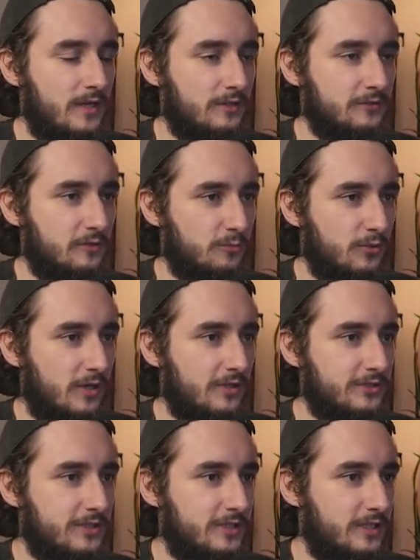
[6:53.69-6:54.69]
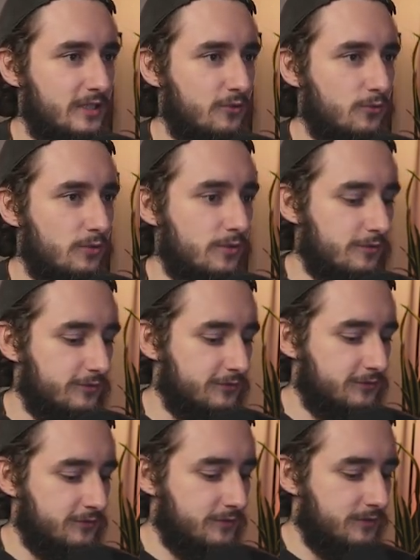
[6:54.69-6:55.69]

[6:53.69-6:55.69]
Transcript: So project equals